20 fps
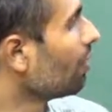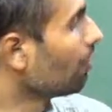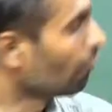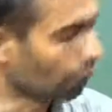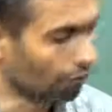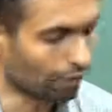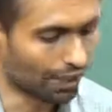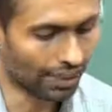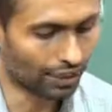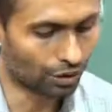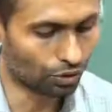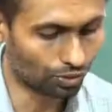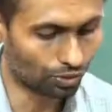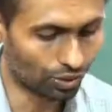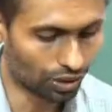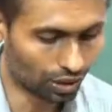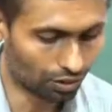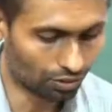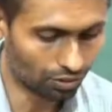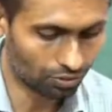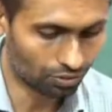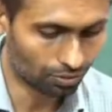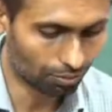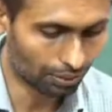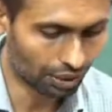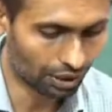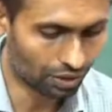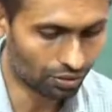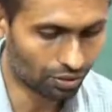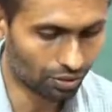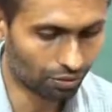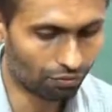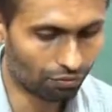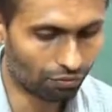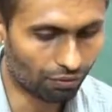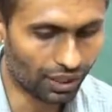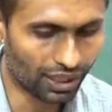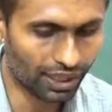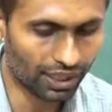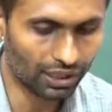value now. Make use of
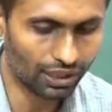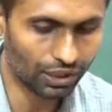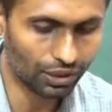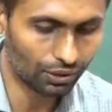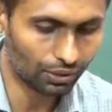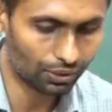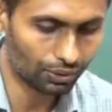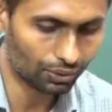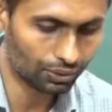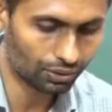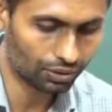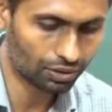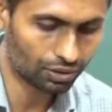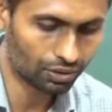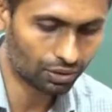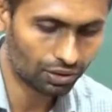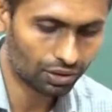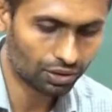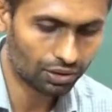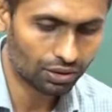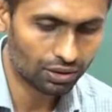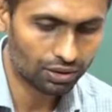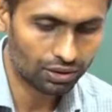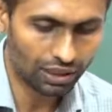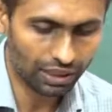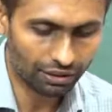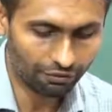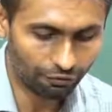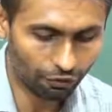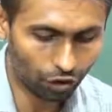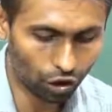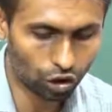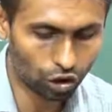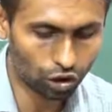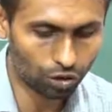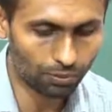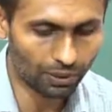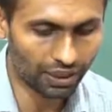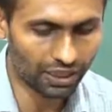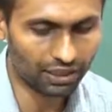values, then
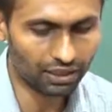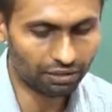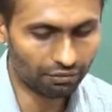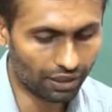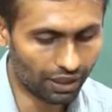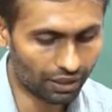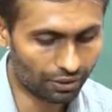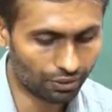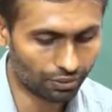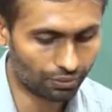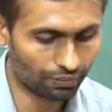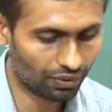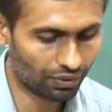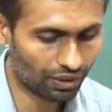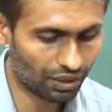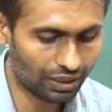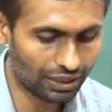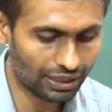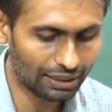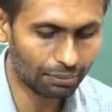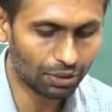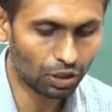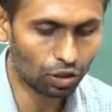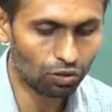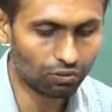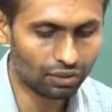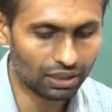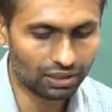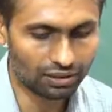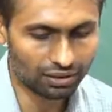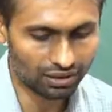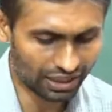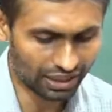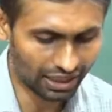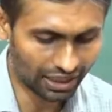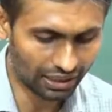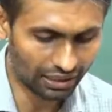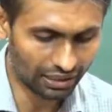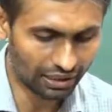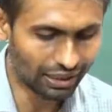followed by the value. Let me go with
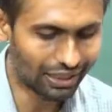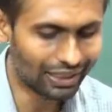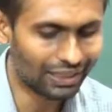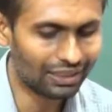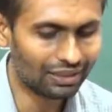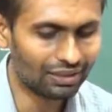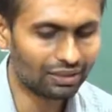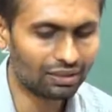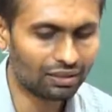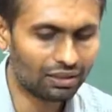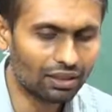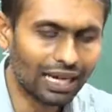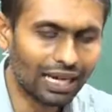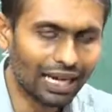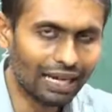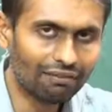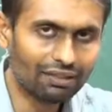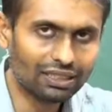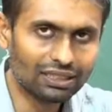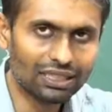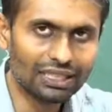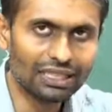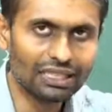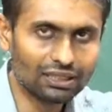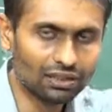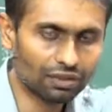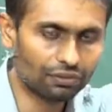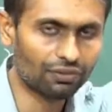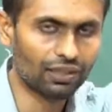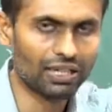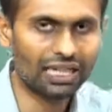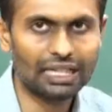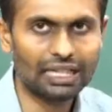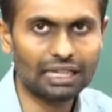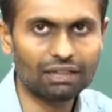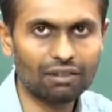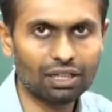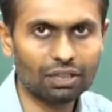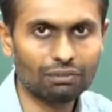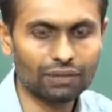10. I'll have a series of 10,
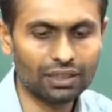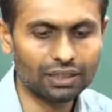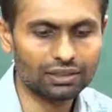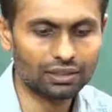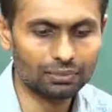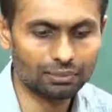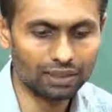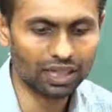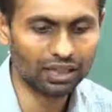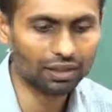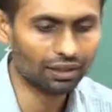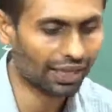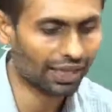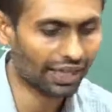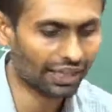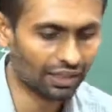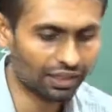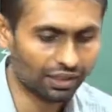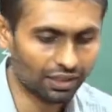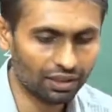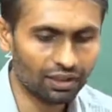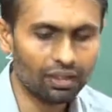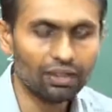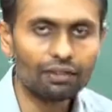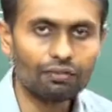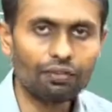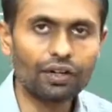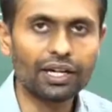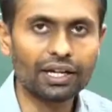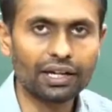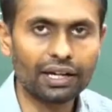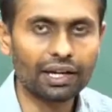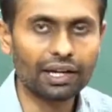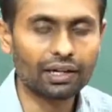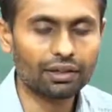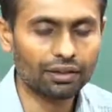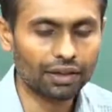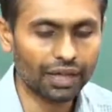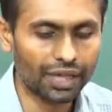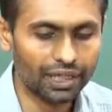11, 12, something like that for a
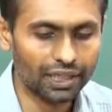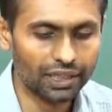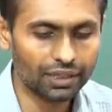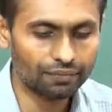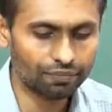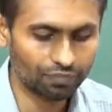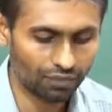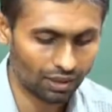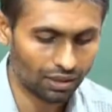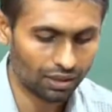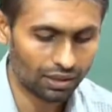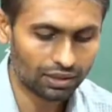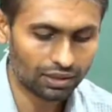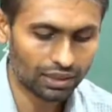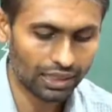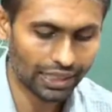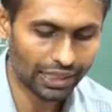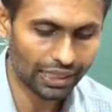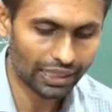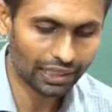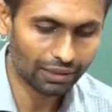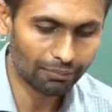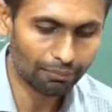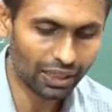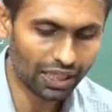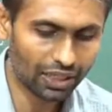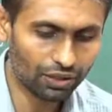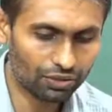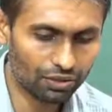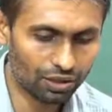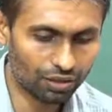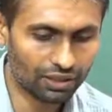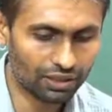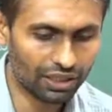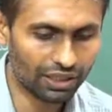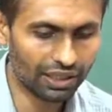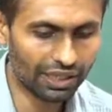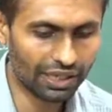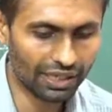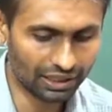director ID. Then I make use of
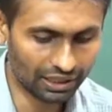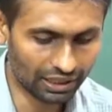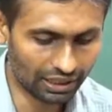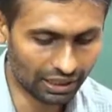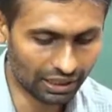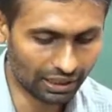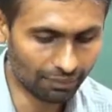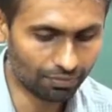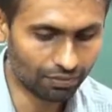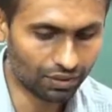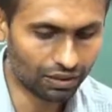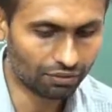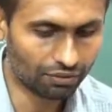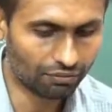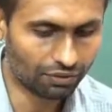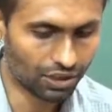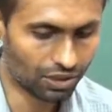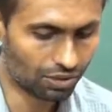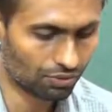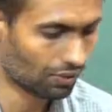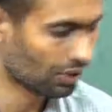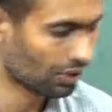the director name. The first